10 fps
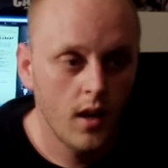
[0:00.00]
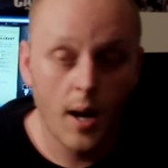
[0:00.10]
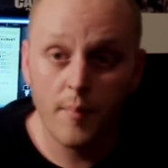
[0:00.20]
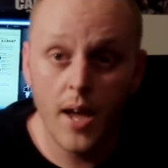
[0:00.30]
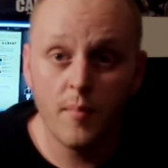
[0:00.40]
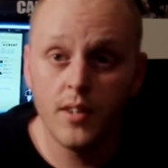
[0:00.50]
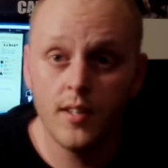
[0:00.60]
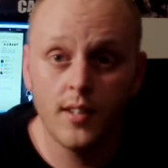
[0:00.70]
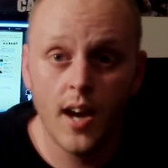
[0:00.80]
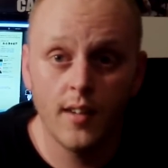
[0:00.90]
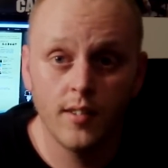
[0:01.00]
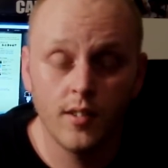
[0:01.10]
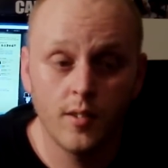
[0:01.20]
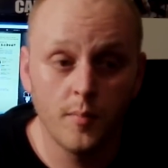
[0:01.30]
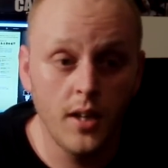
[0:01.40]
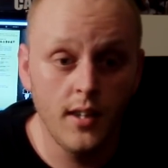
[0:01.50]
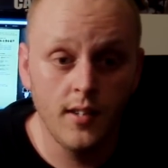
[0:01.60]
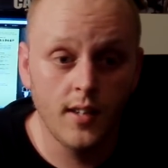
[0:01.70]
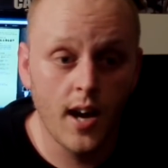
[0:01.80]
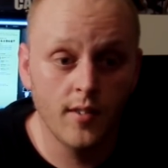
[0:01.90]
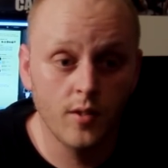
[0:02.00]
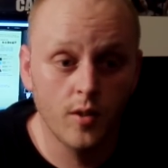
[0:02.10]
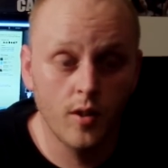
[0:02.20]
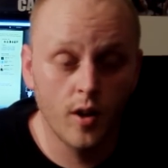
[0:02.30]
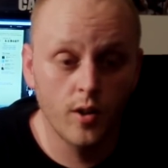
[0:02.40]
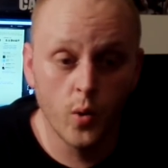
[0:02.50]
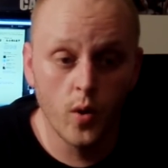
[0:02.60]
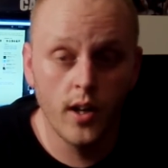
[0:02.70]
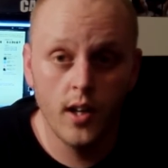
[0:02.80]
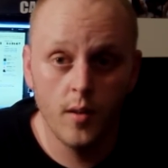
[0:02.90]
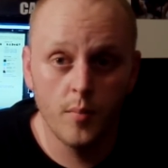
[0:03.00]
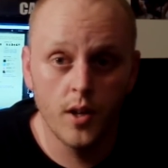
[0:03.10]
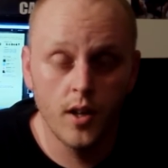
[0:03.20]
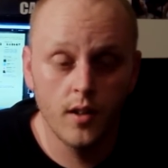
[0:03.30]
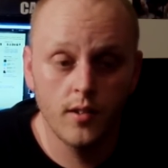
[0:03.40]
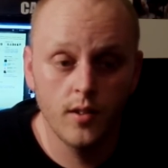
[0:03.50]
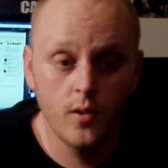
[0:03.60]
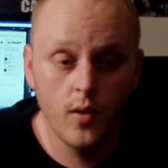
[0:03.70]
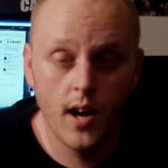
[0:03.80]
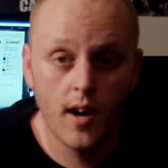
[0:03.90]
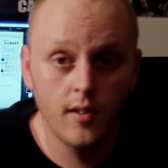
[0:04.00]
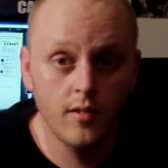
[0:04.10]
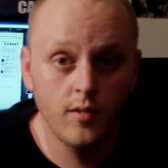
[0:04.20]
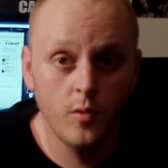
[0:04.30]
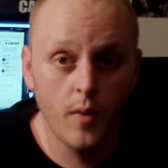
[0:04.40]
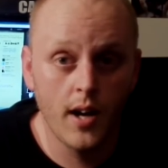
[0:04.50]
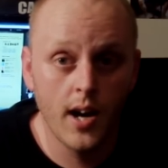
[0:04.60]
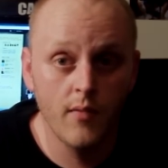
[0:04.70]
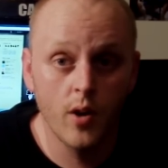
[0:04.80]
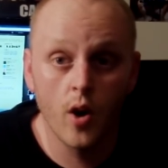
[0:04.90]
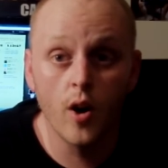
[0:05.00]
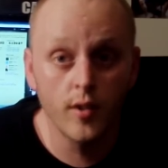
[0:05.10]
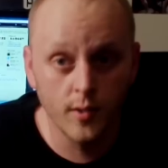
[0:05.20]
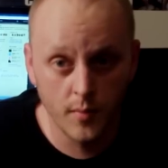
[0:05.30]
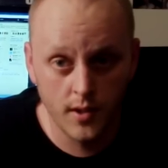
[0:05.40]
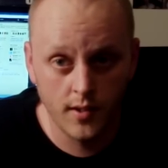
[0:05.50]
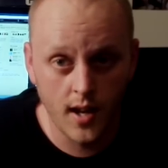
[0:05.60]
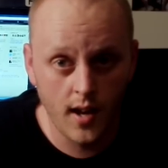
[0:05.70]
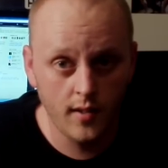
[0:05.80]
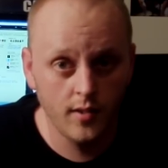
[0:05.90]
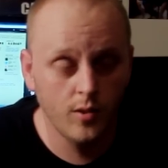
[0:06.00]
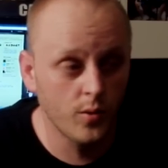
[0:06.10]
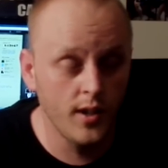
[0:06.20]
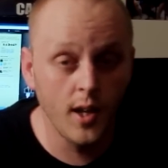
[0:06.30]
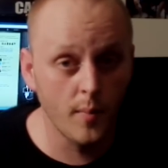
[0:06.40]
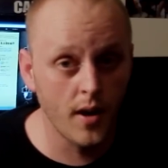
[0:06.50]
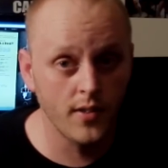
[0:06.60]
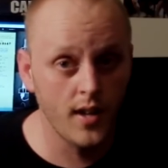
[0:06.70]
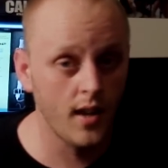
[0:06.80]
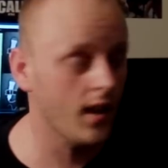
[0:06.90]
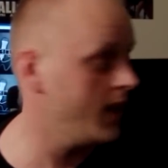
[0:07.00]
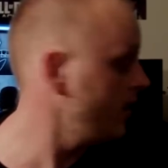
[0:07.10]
And I'm naming these guys, and to me, these guys are doing it. But to you guys, you might not even have heard of some of these guys. So think about that.